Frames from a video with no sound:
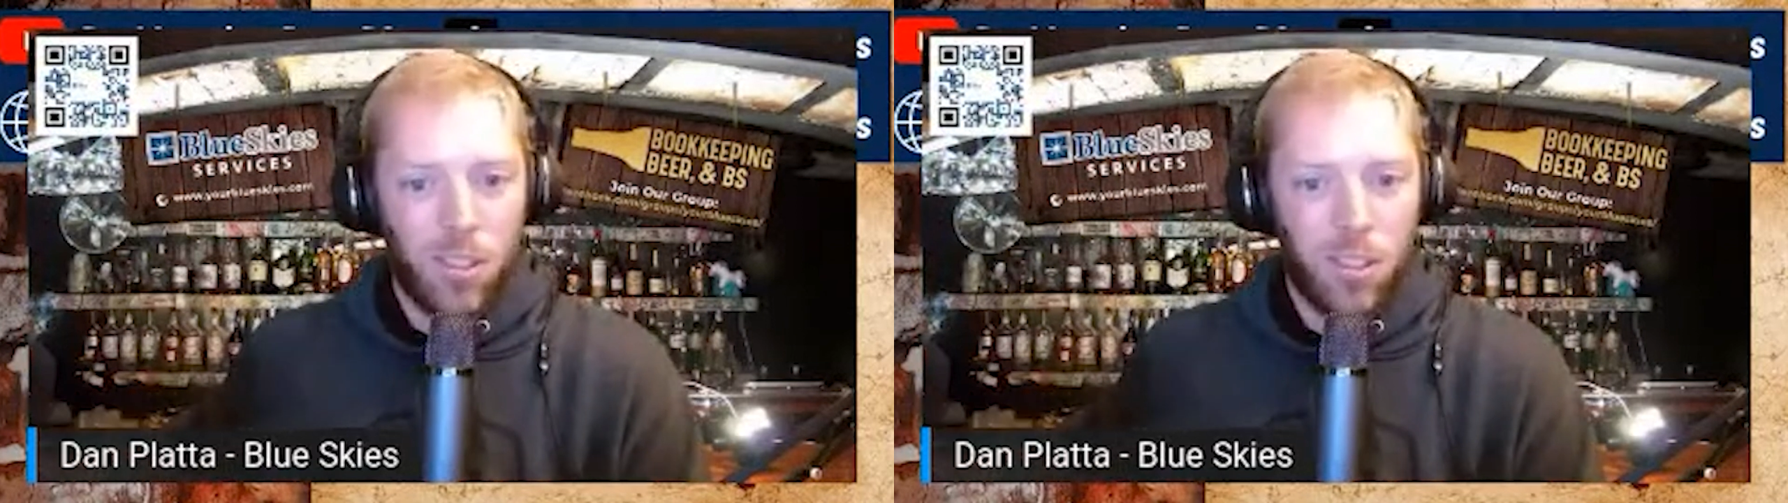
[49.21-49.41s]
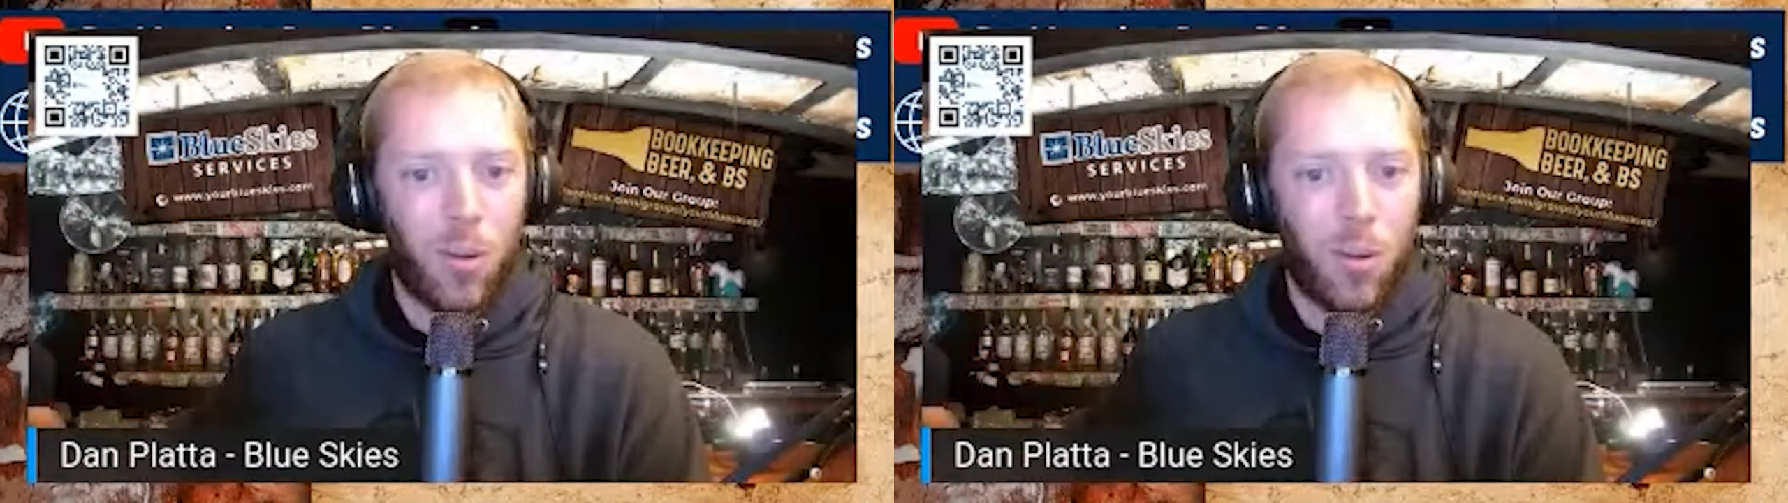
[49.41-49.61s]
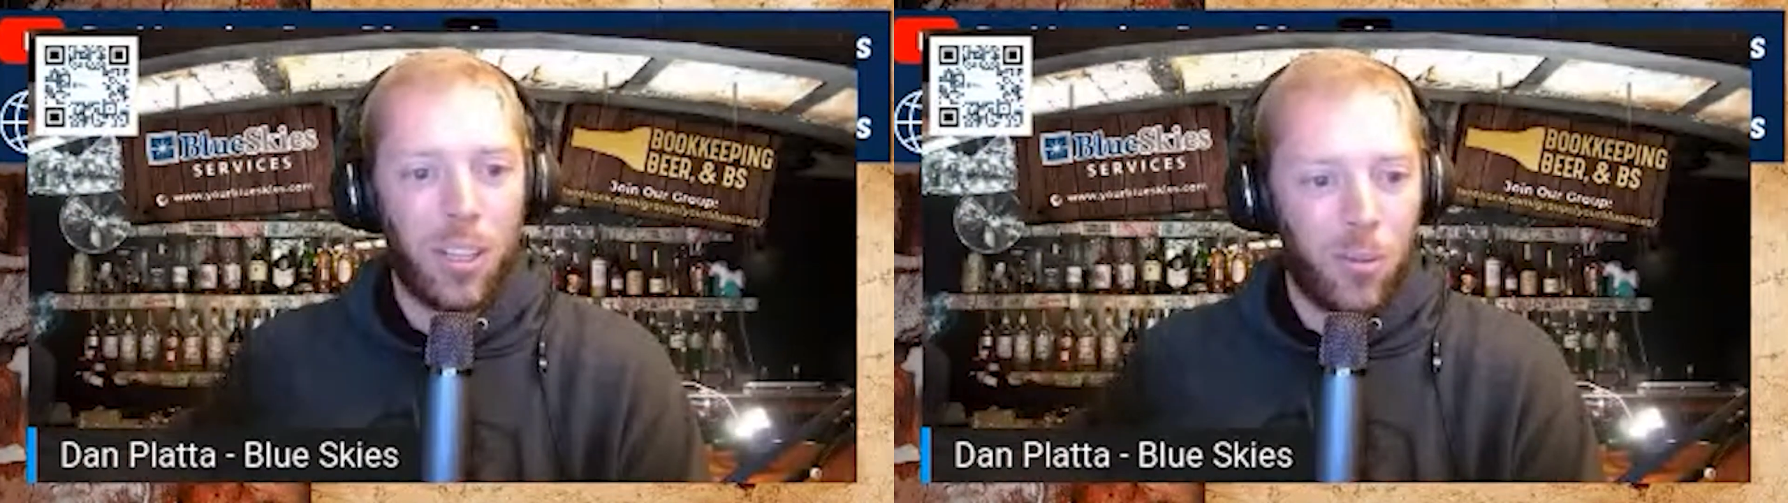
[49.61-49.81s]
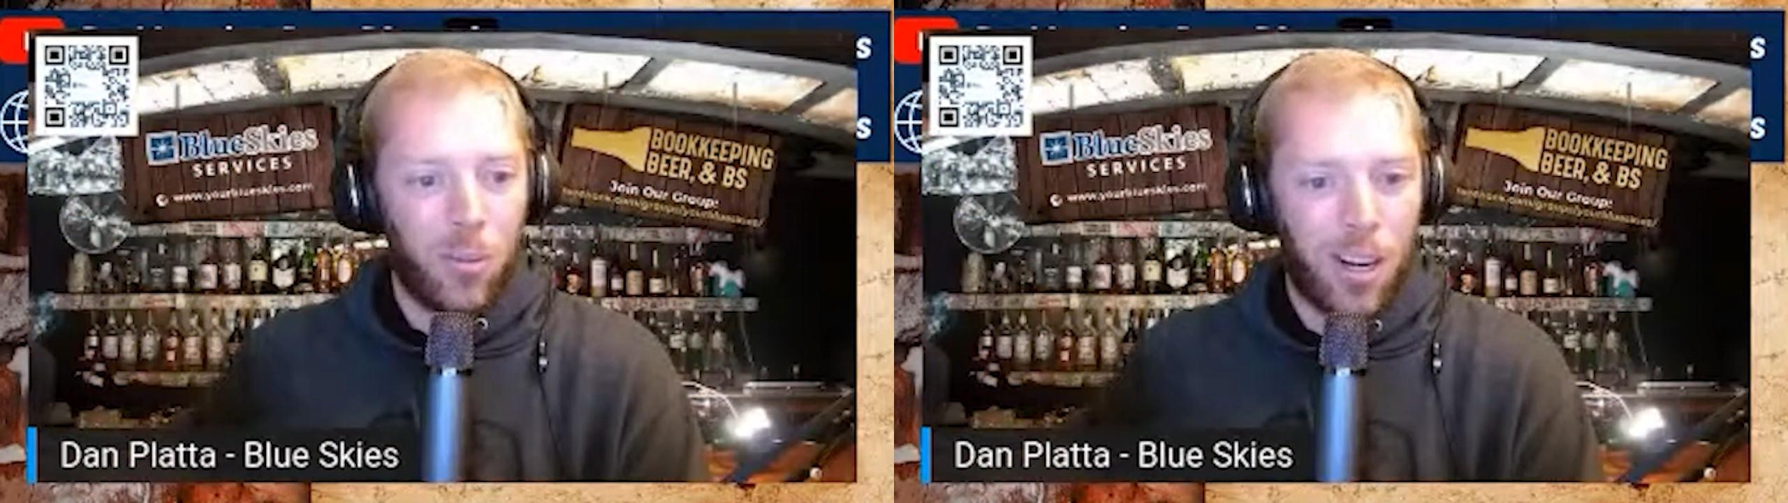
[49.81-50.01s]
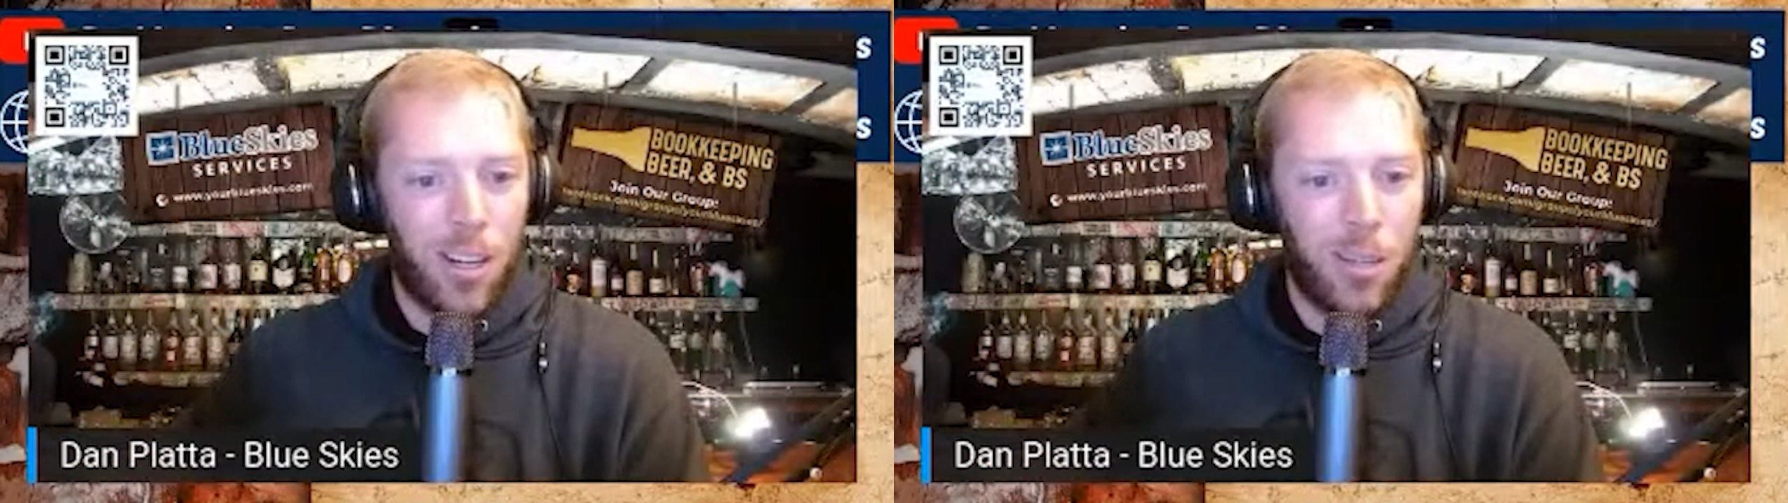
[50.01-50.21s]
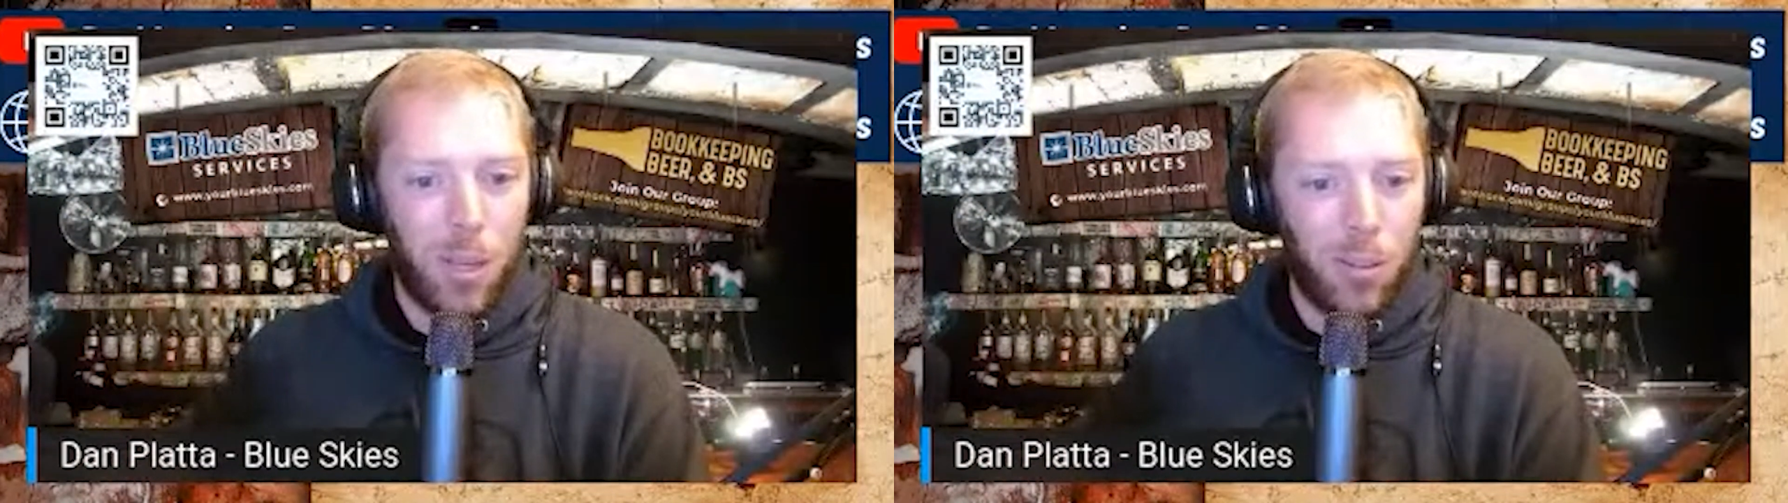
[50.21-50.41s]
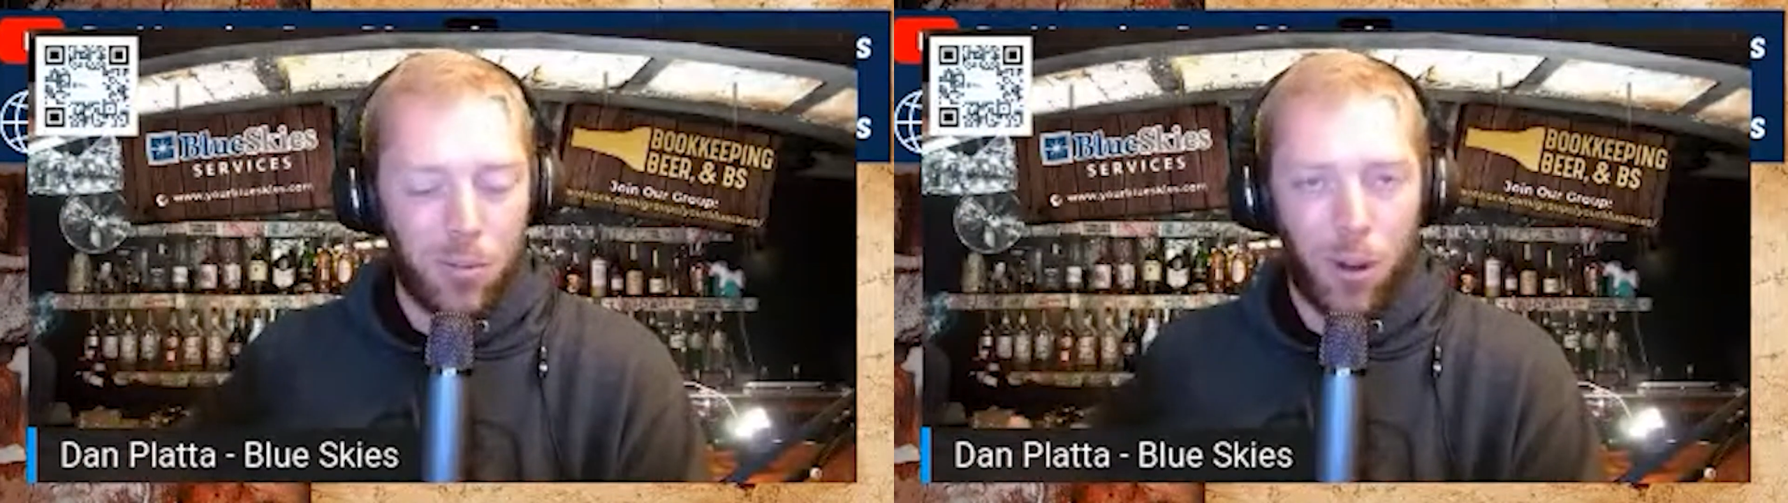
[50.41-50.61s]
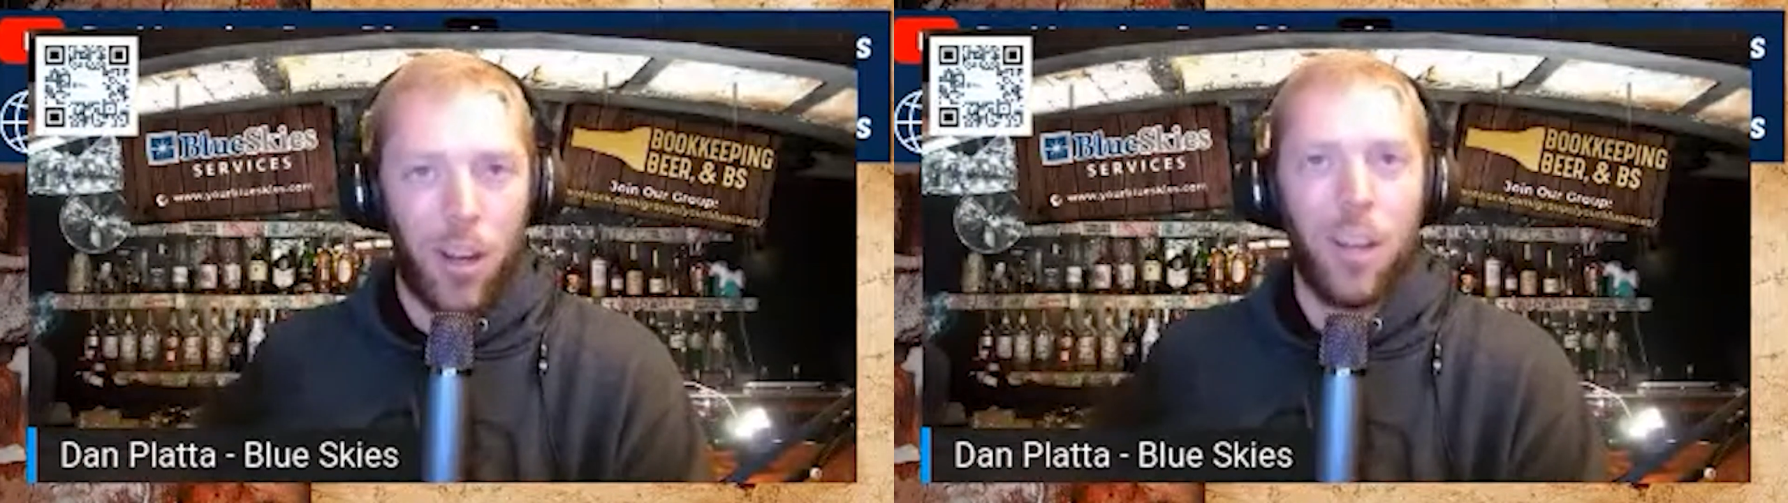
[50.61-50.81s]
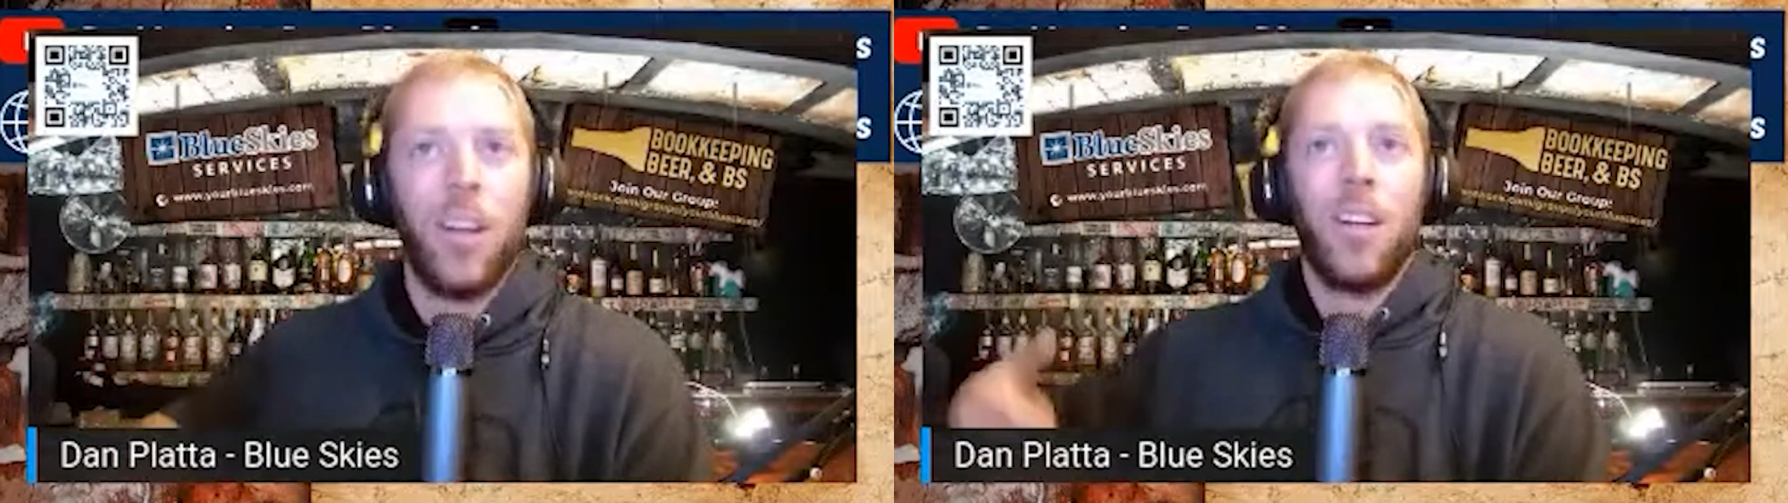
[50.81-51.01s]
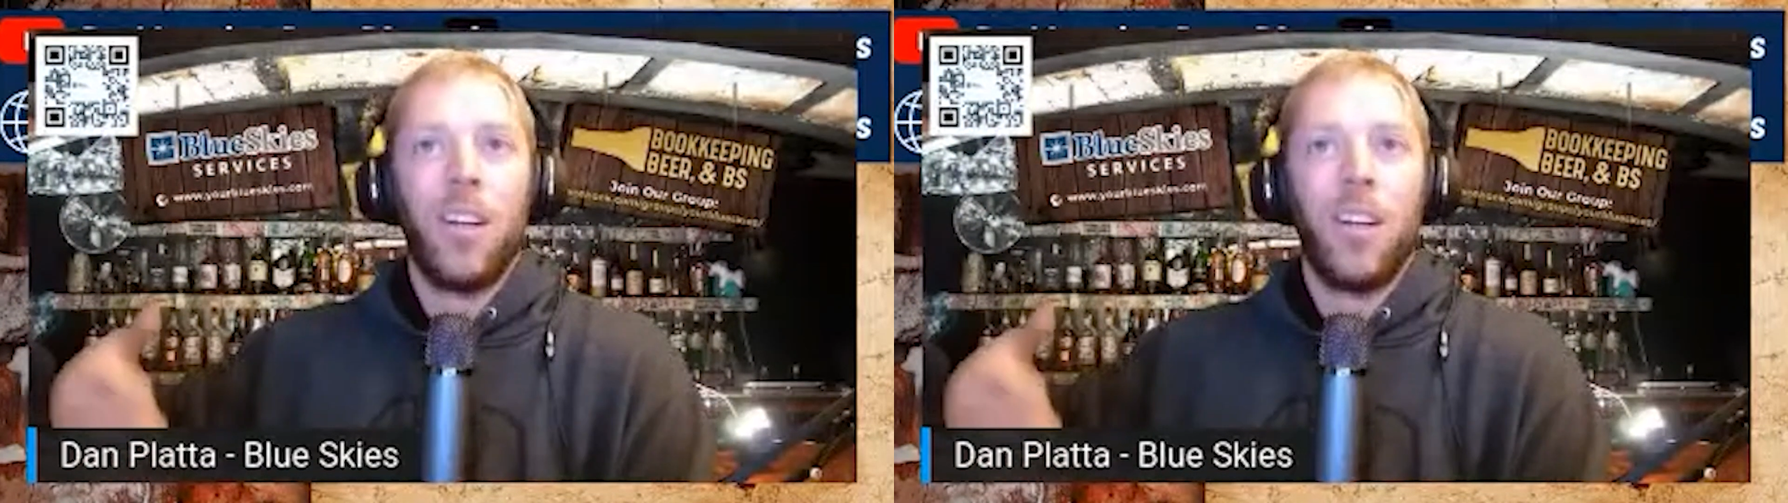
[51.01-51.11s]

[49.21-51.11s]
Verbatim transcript: Just go get the one I already built for you.